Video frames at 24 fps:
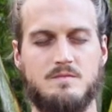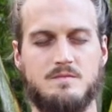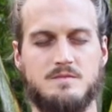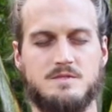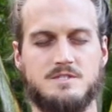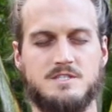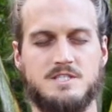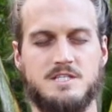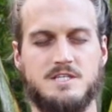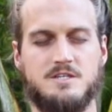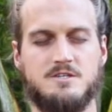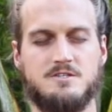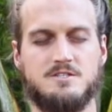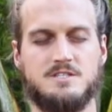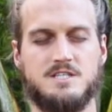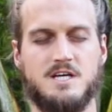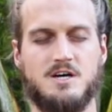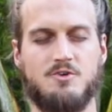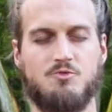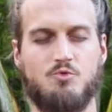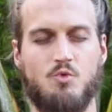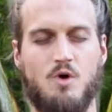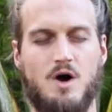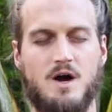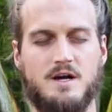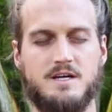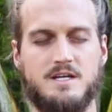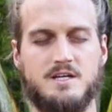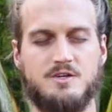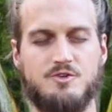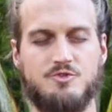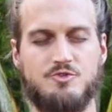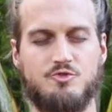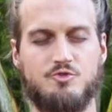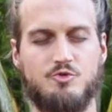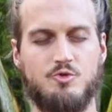See yourself
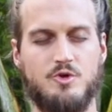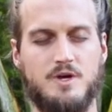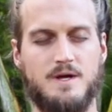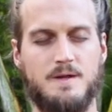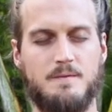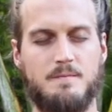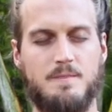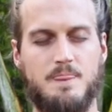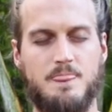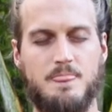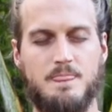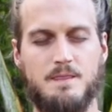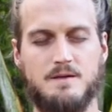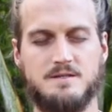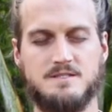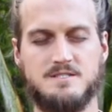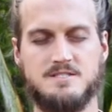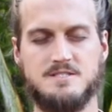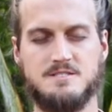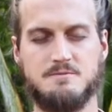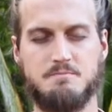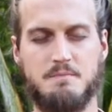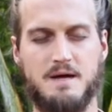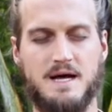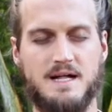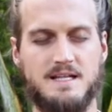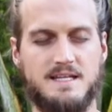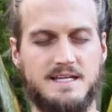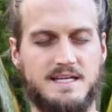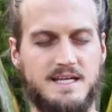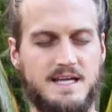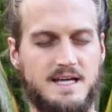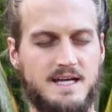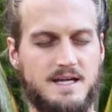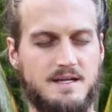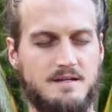walking through it,
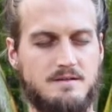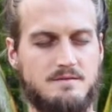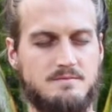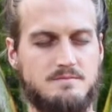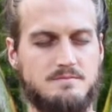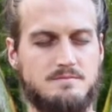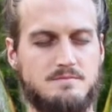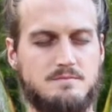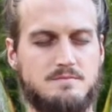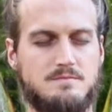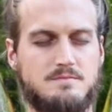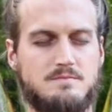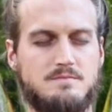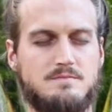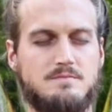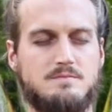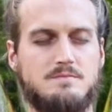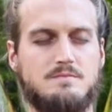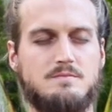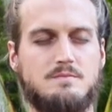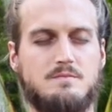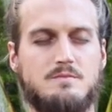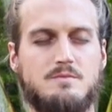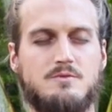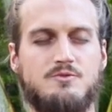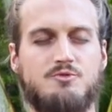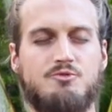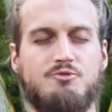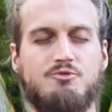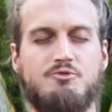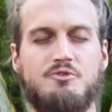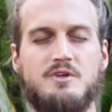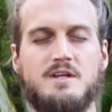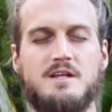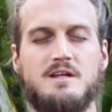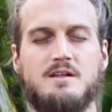smelling it,
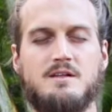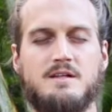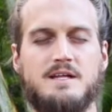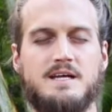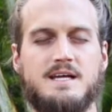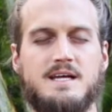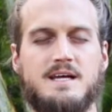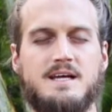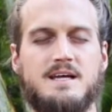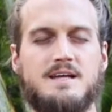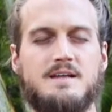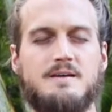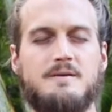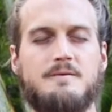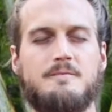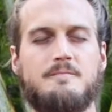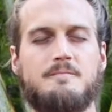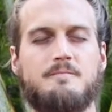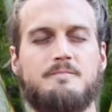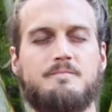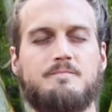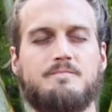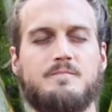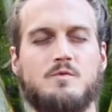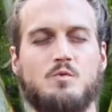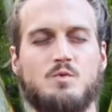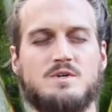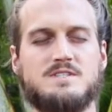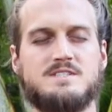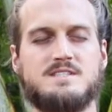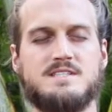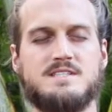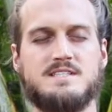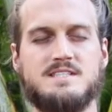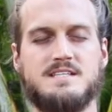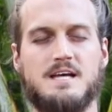feeling it.
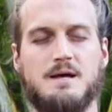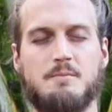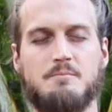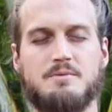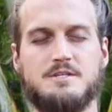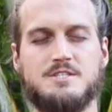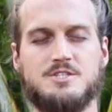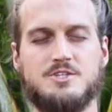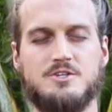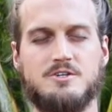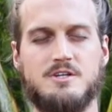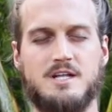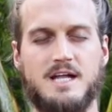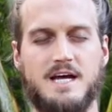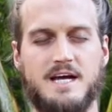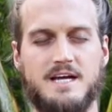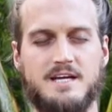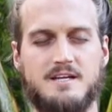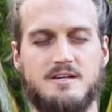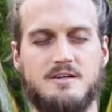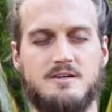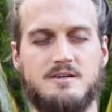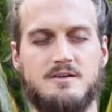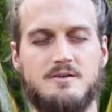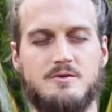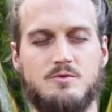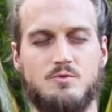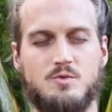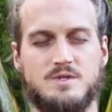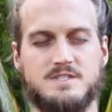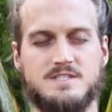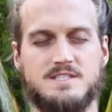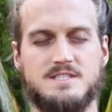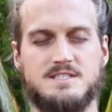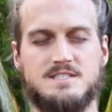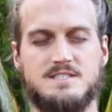What's the temperature like?
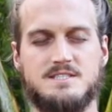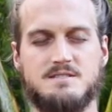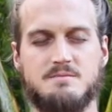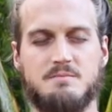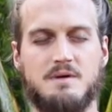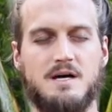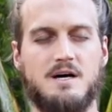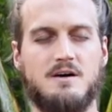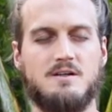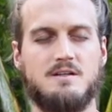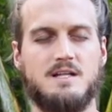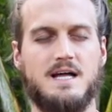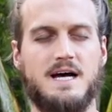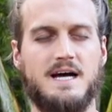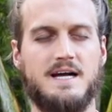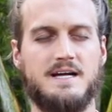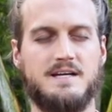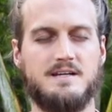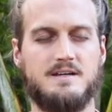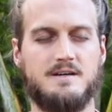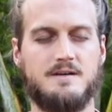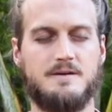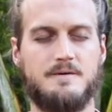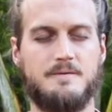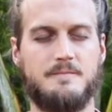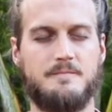What's it smell like?